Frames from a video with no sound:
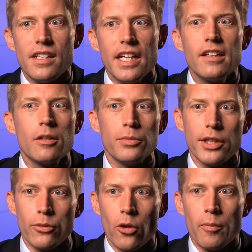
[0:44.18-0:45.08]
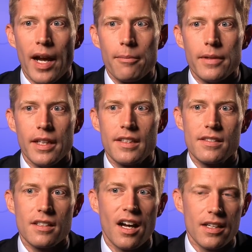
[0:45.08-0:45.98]
an incomplete roadmap.
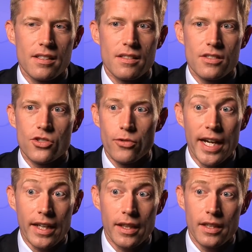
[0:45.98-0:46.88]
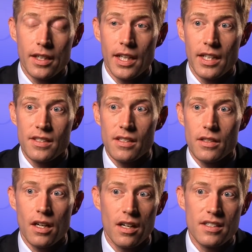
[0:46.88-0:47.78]
It's got strength, and it's
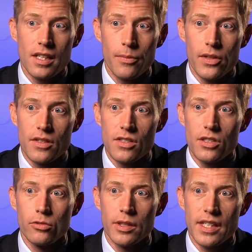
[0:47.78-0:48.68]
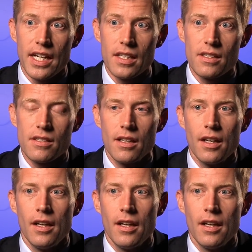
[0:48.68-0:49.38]
a concept that still retains